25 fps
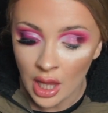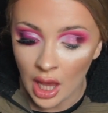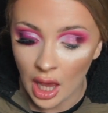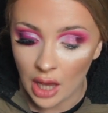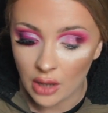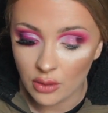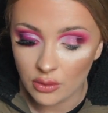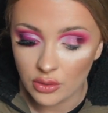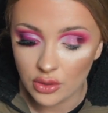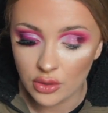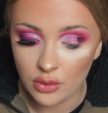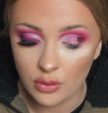
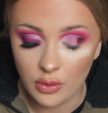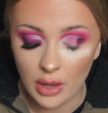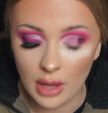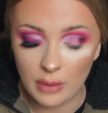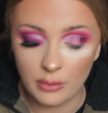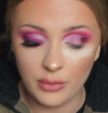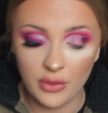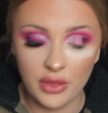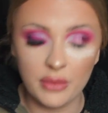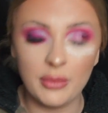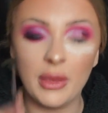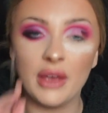I'm going to go
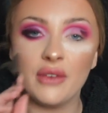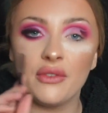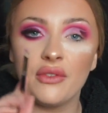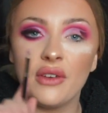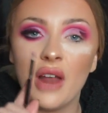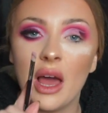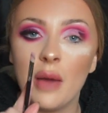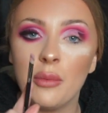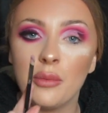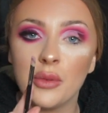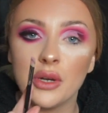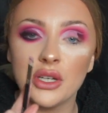in with my
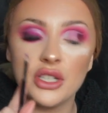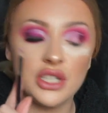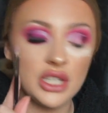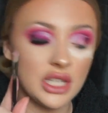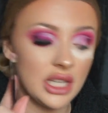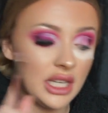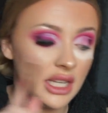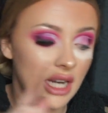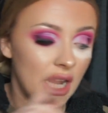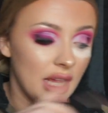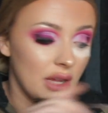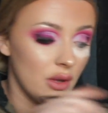flat brush
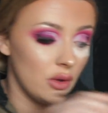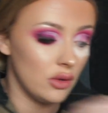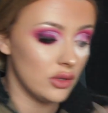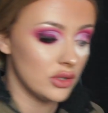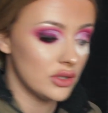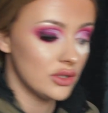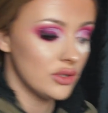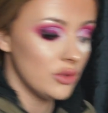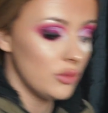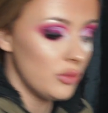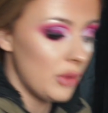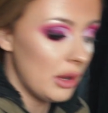again. I
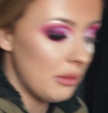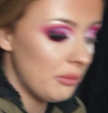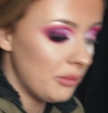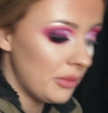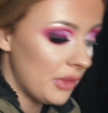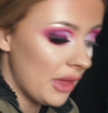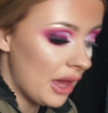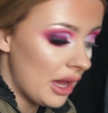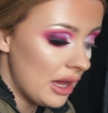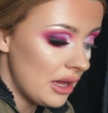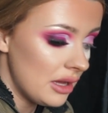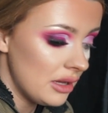also wiped
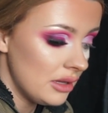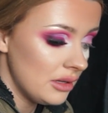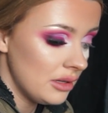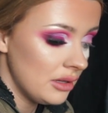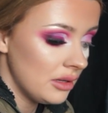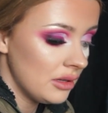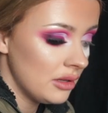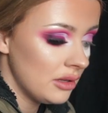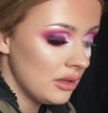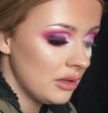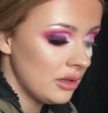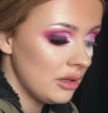that.
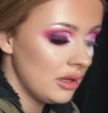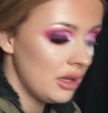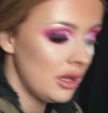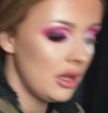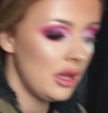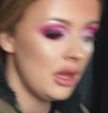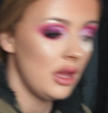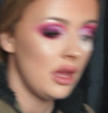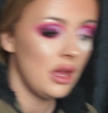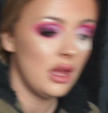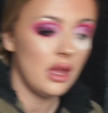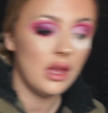
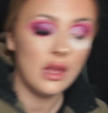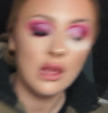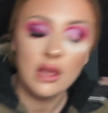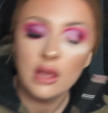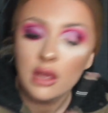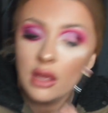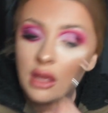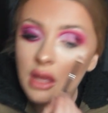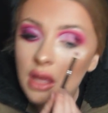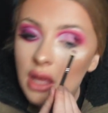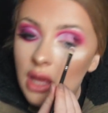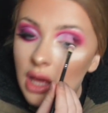
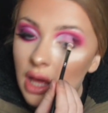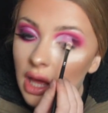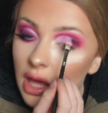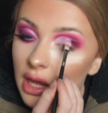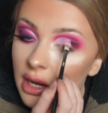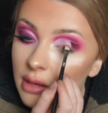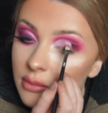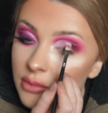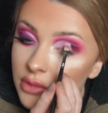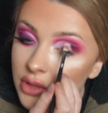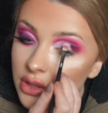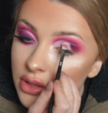
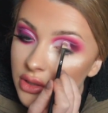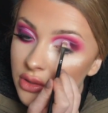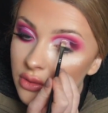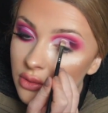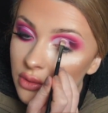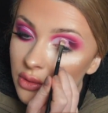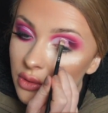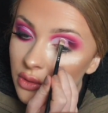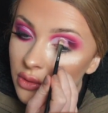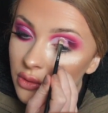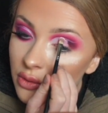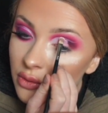And I'm just
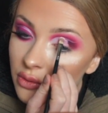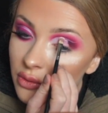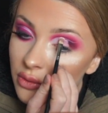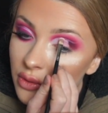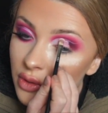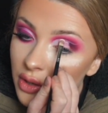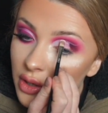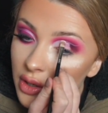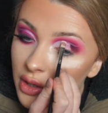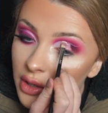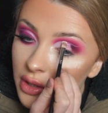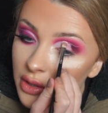going to go
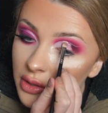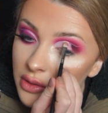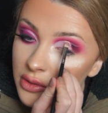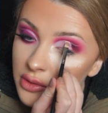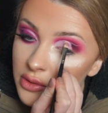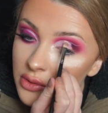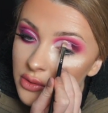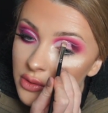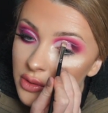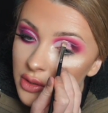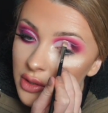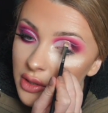
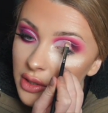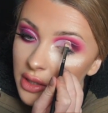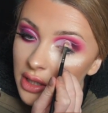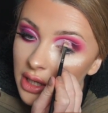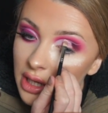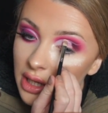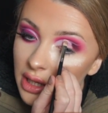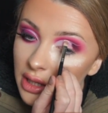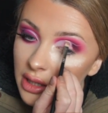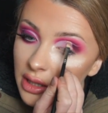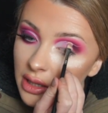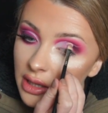around sort of the
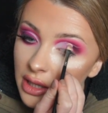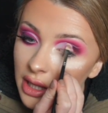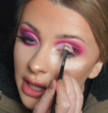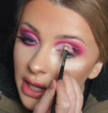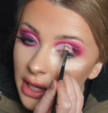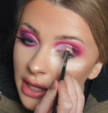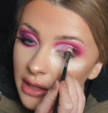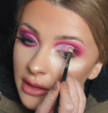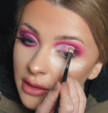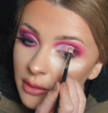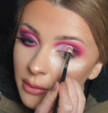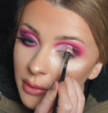little
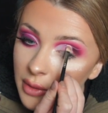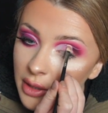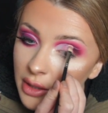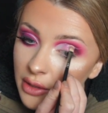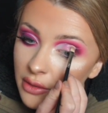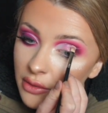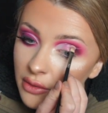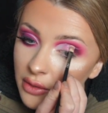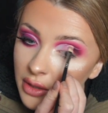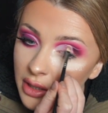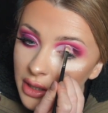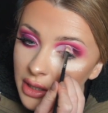line that we
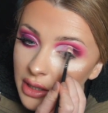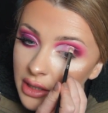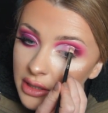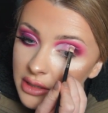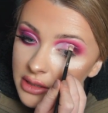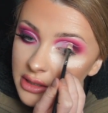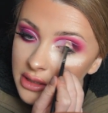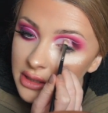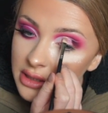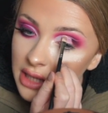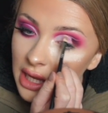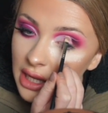created
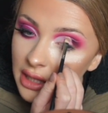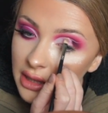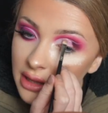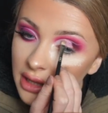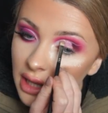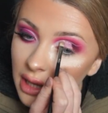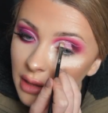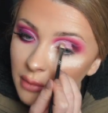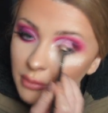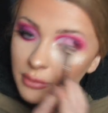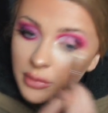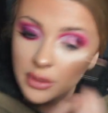and set
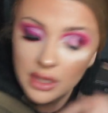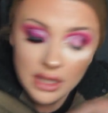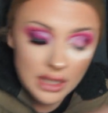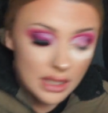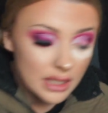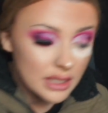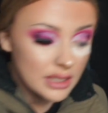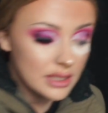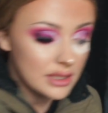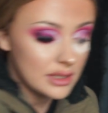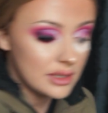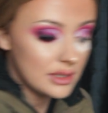that in
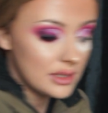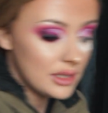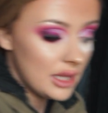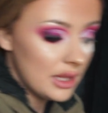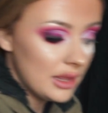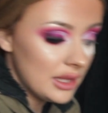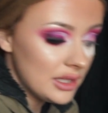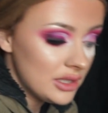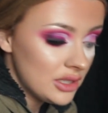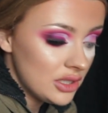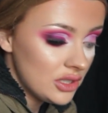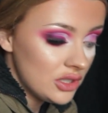place.
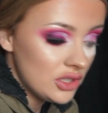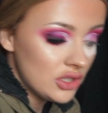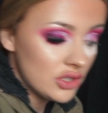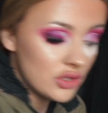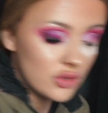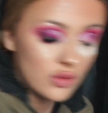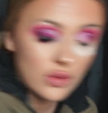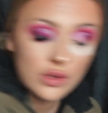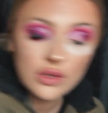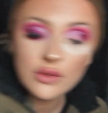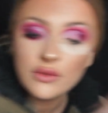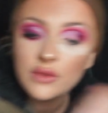And this is
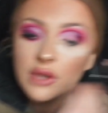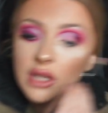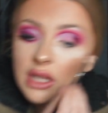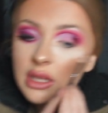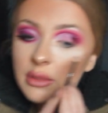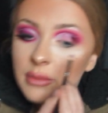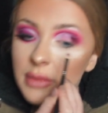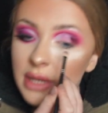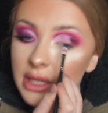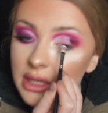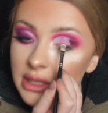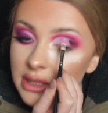just going to really
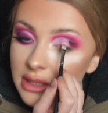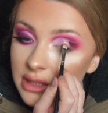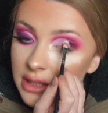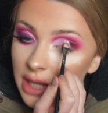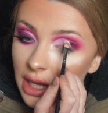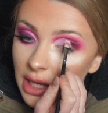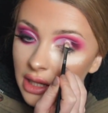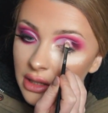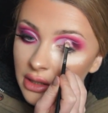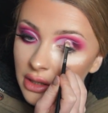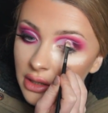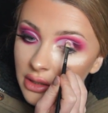make it
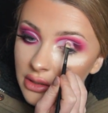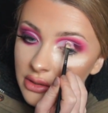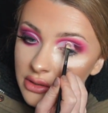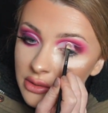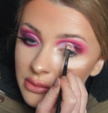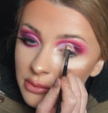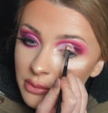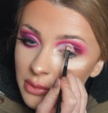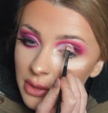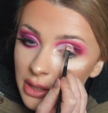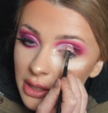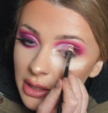stand out
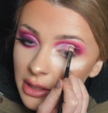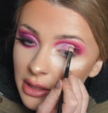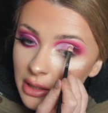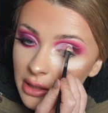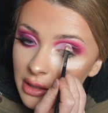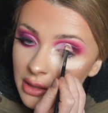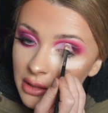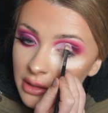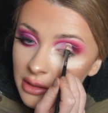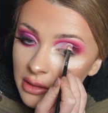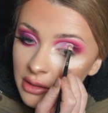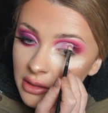as well.